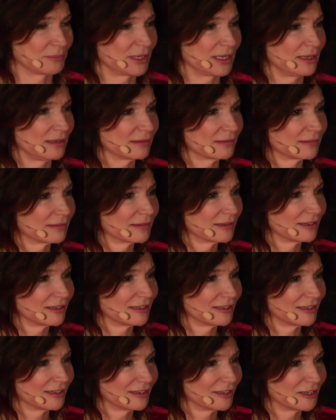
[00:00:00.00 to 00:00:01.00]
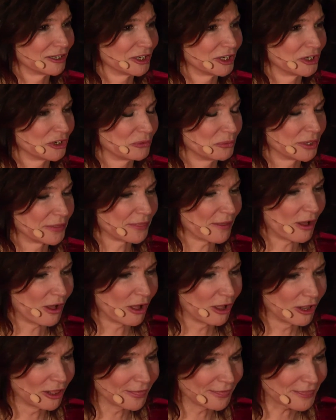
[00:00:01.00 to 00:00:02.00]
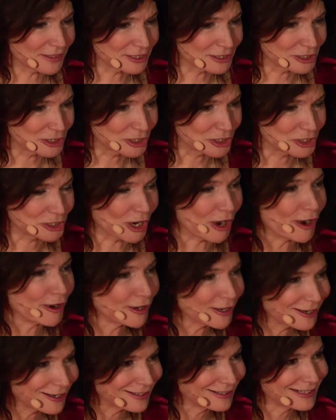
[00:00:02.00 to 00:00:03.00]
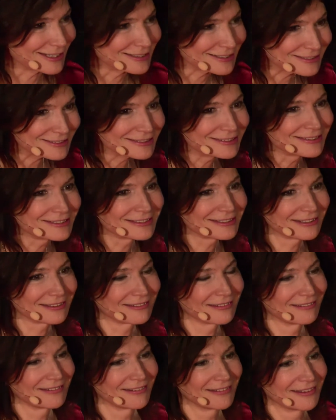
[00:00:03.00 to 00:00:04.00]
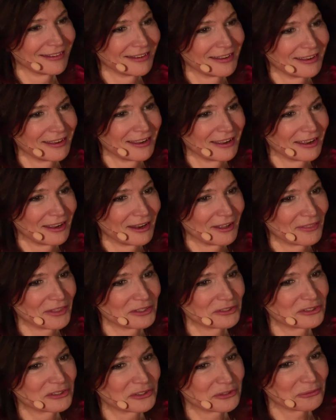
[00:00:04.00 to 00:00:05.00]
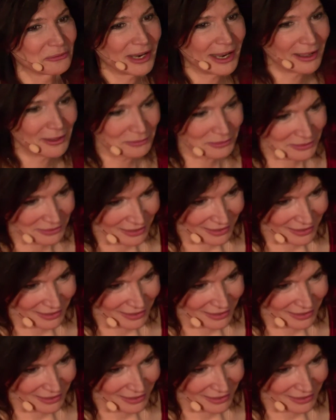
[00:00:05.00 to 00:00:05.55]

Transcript: me. With all the darkness that surrounds